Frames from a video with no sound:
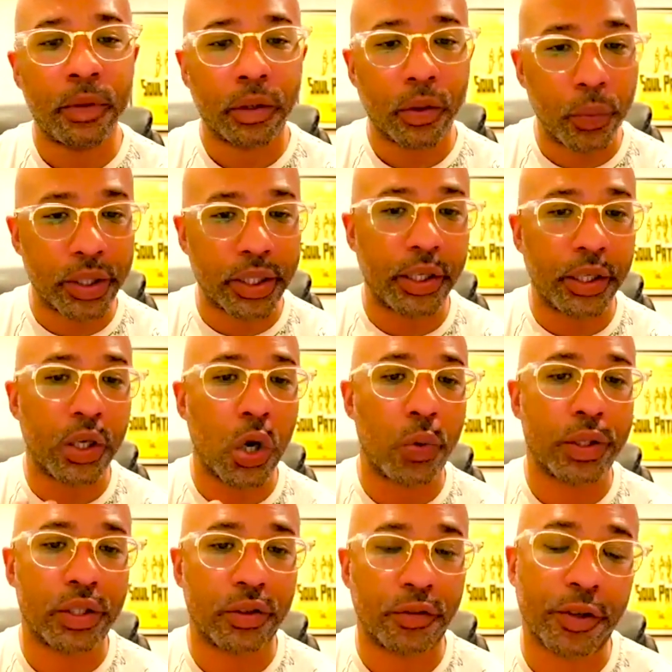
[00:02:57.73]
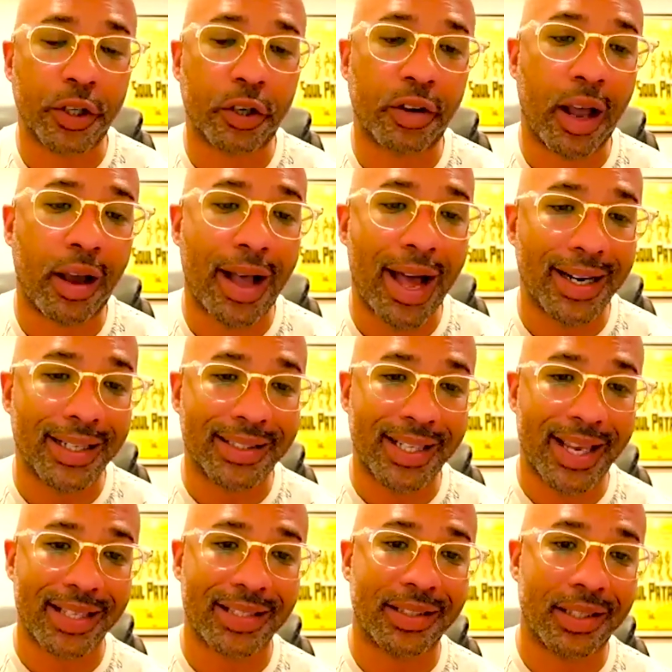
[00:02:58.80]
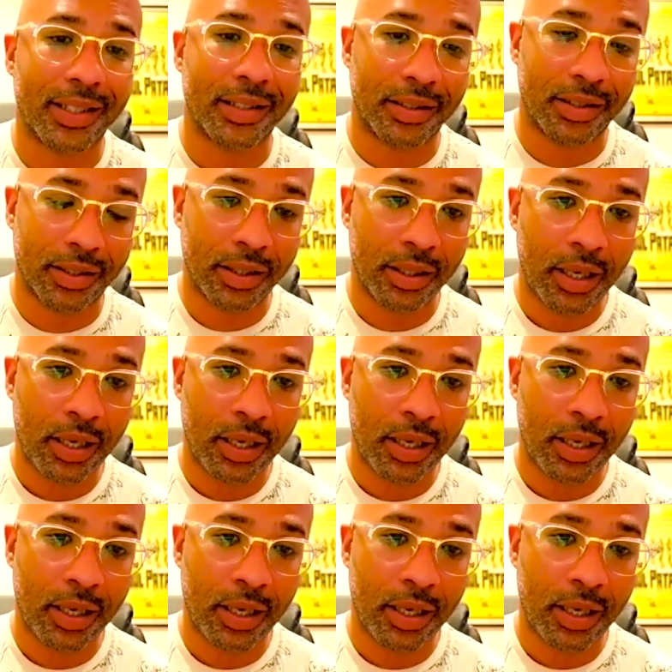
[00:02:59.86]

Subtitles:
we then go into figuring out how to test this